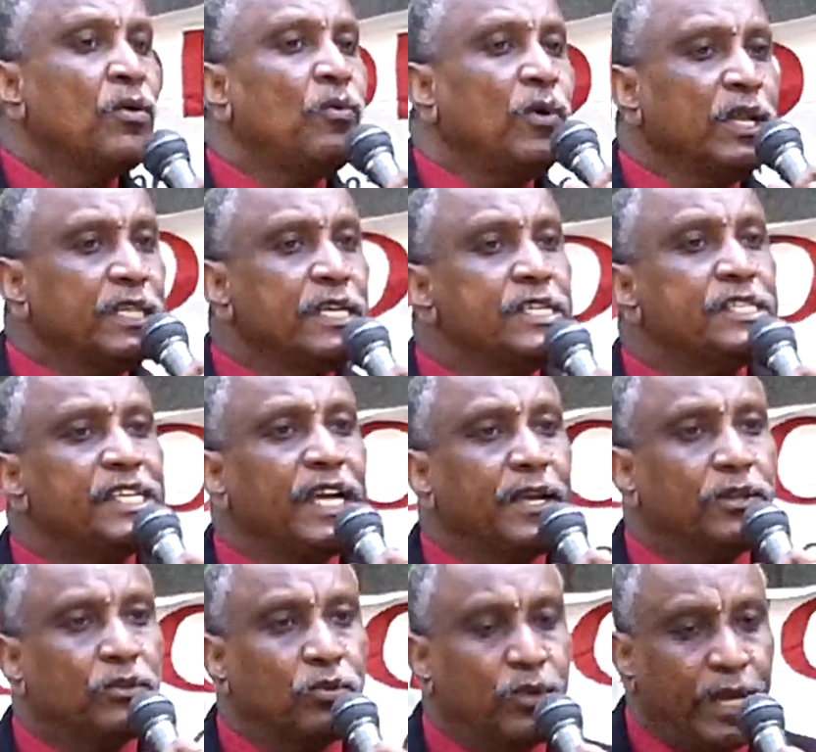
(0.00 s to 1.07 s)
What he's
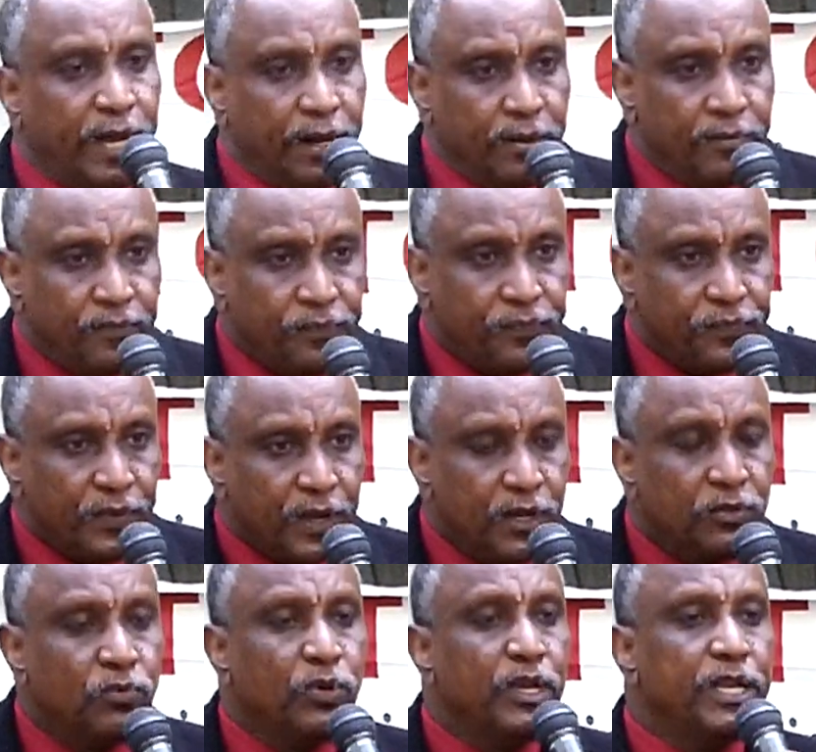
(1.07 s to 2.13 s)
saying today,
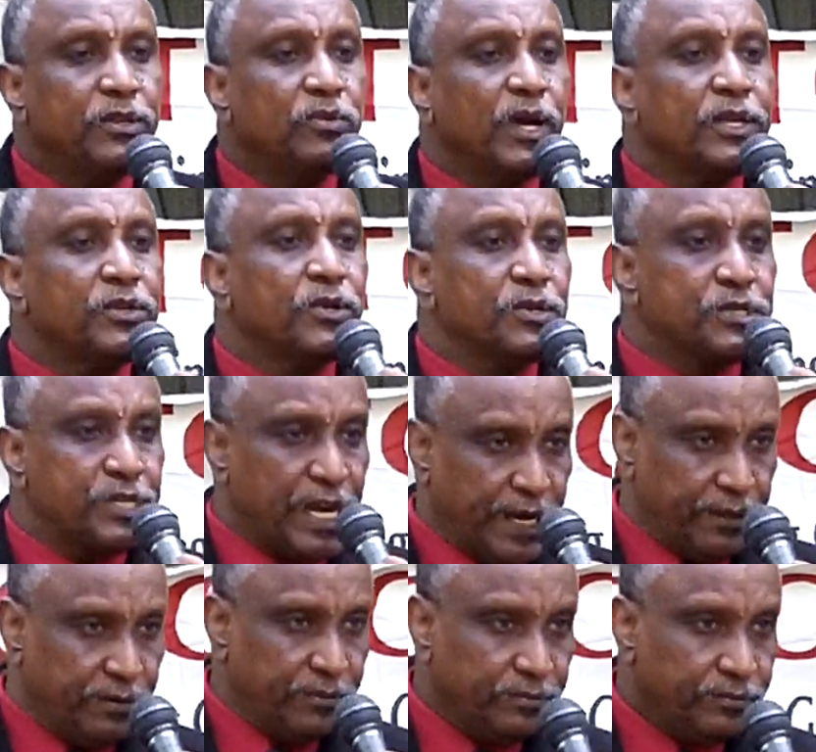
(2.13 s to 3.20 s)
it will lead to a
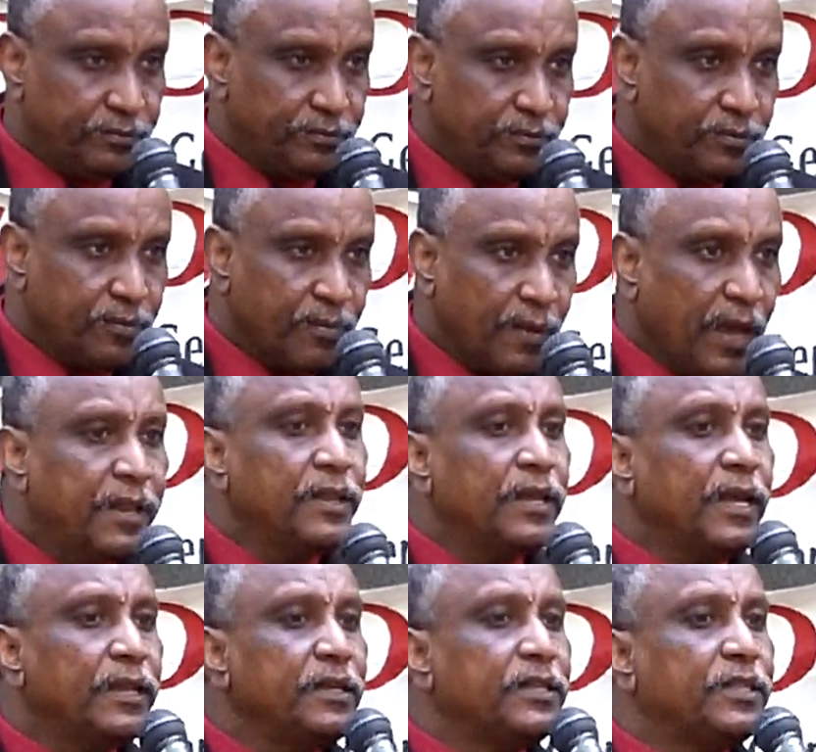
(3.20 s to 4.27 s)
genocide, and
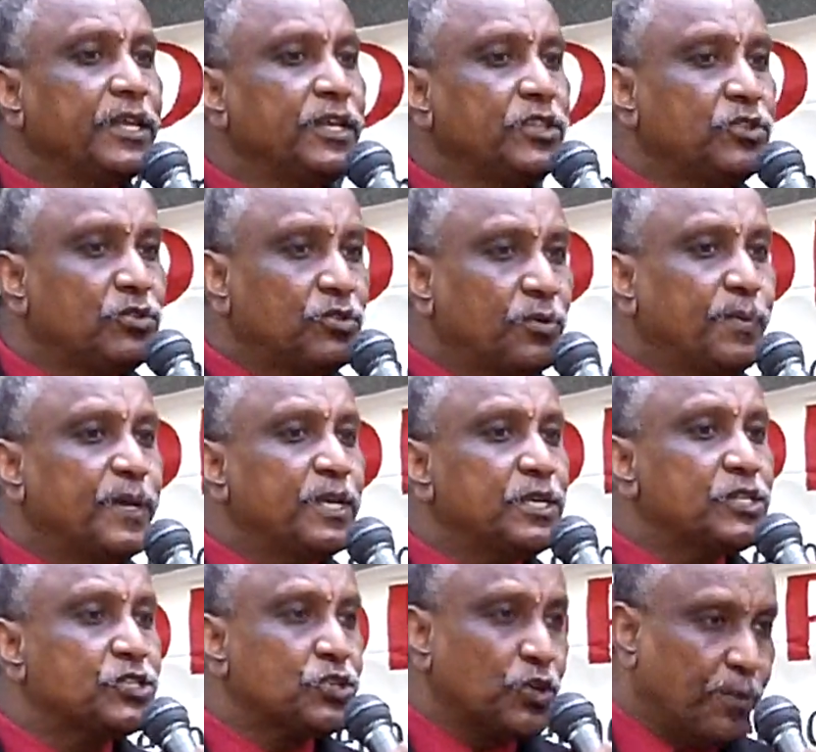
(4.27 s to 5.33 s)
it need to
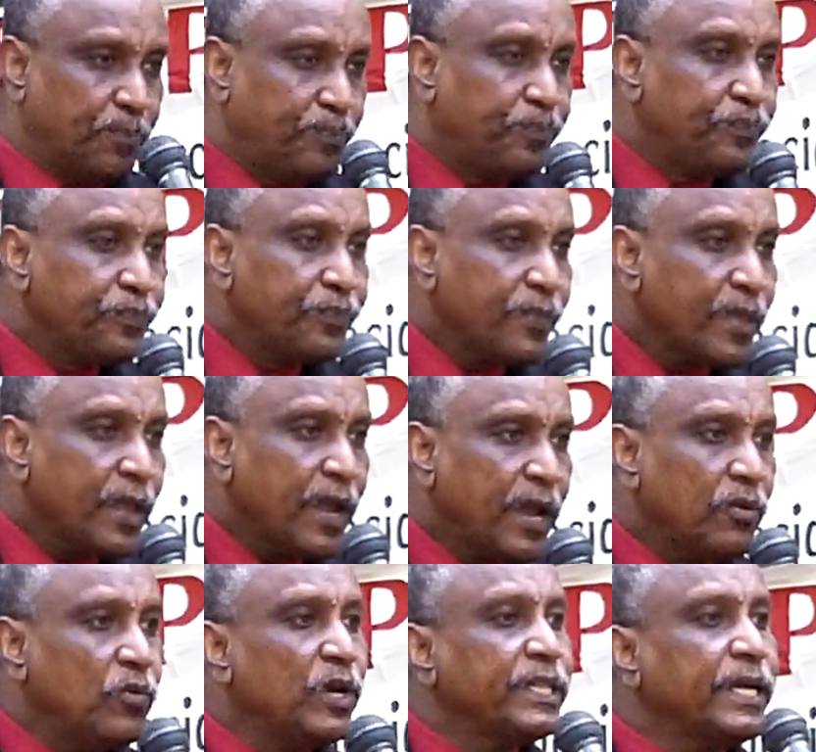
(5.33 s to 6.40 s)
be stopped.
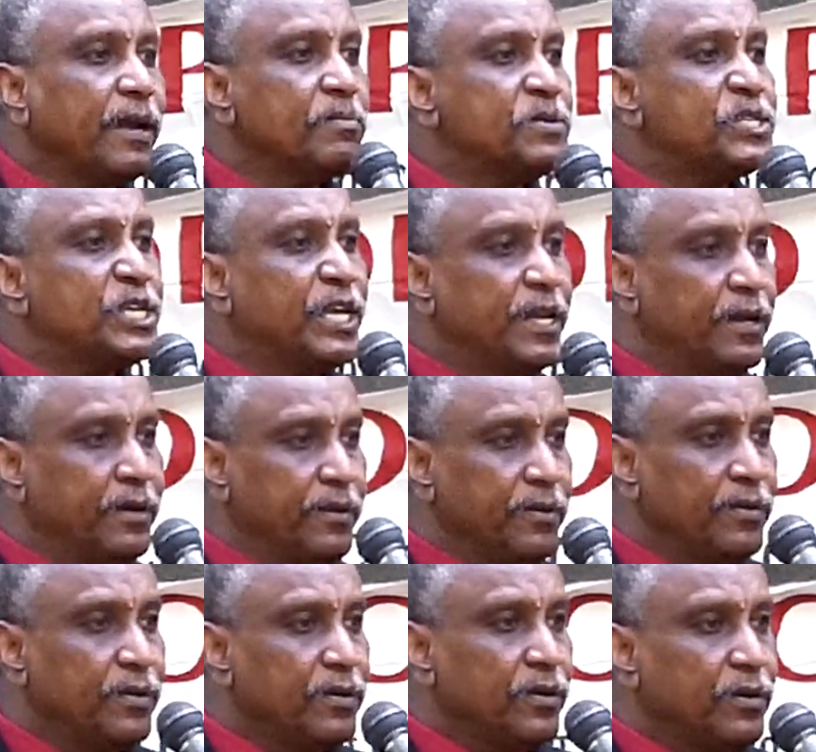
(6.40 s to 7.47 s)
And what I'm
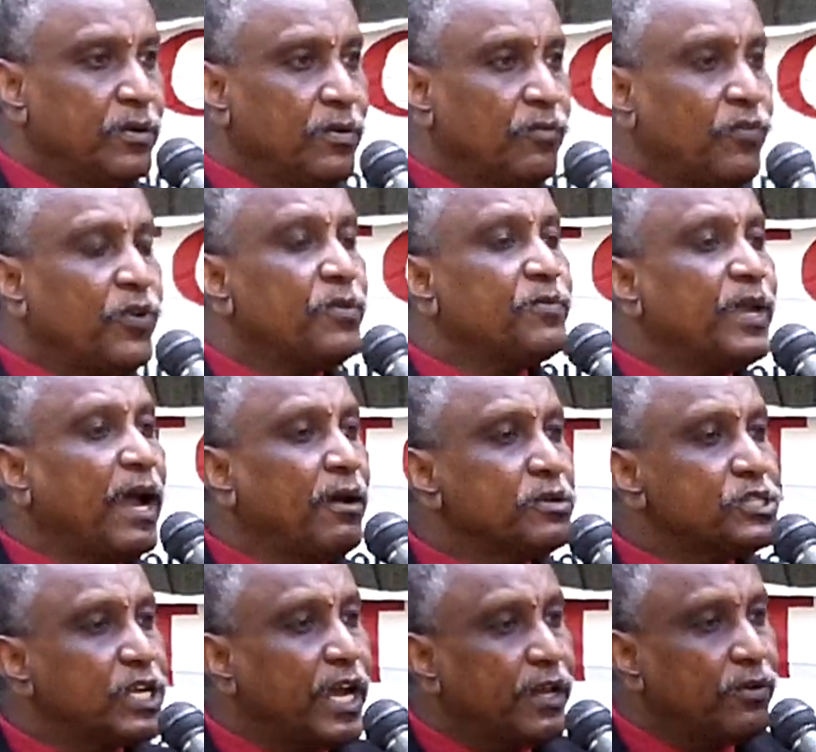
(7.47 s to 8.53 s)
seeing from the
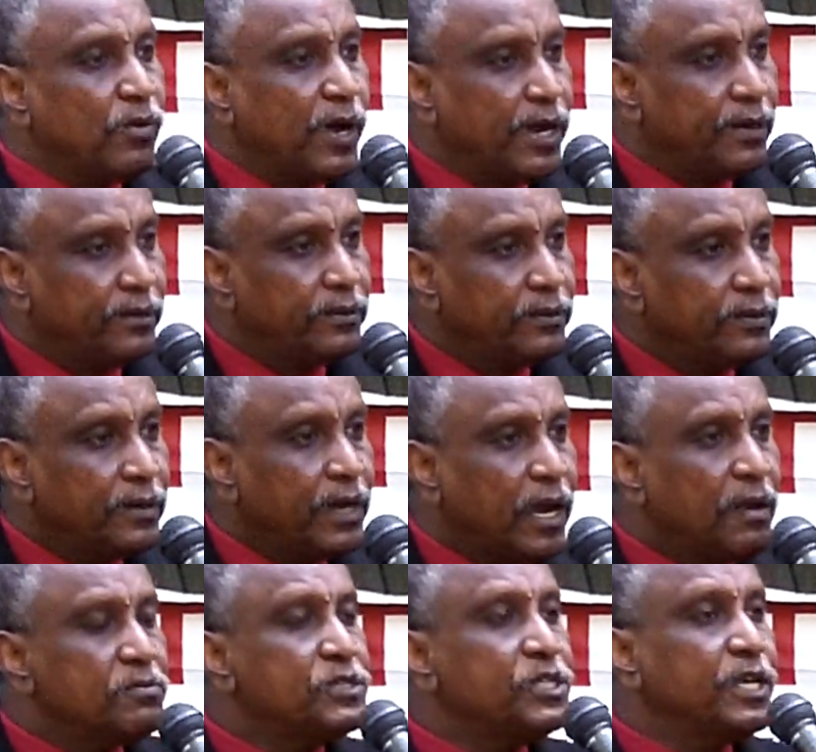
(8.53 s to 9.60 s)
outside world,
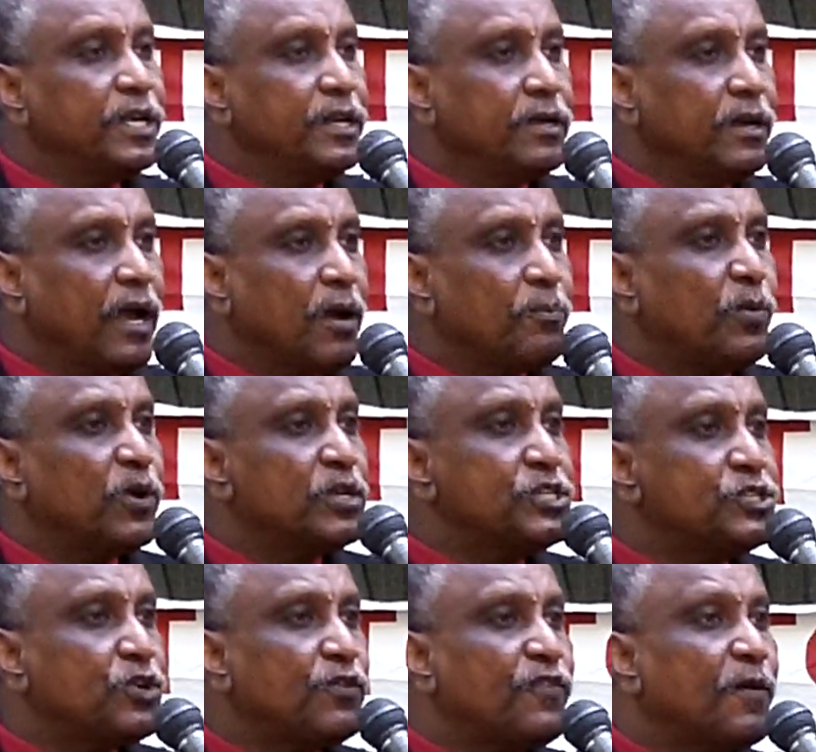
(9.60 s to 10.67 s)
I'm seeing a
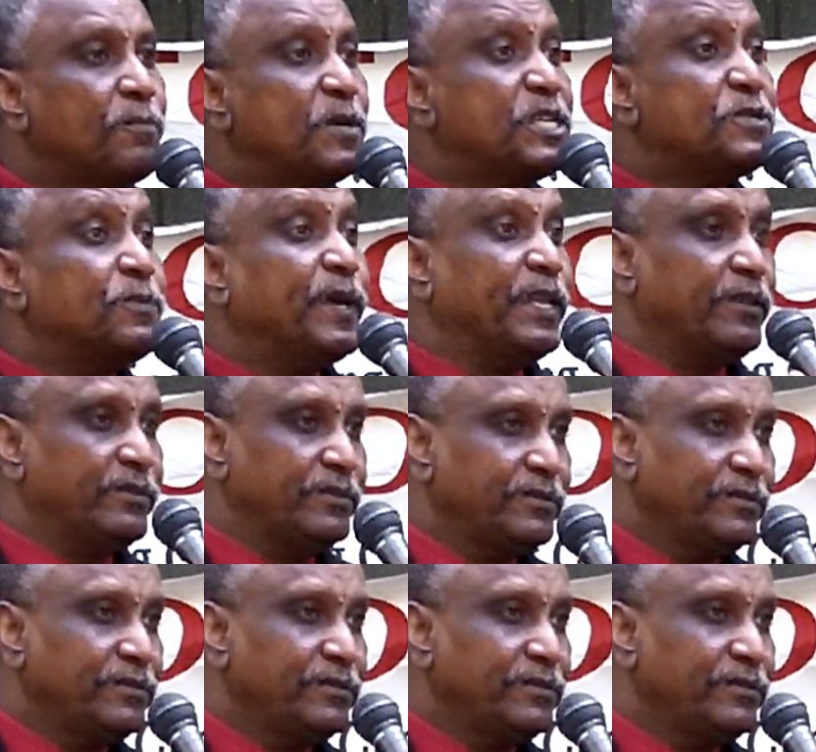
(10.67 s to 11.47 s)
policy of appeasement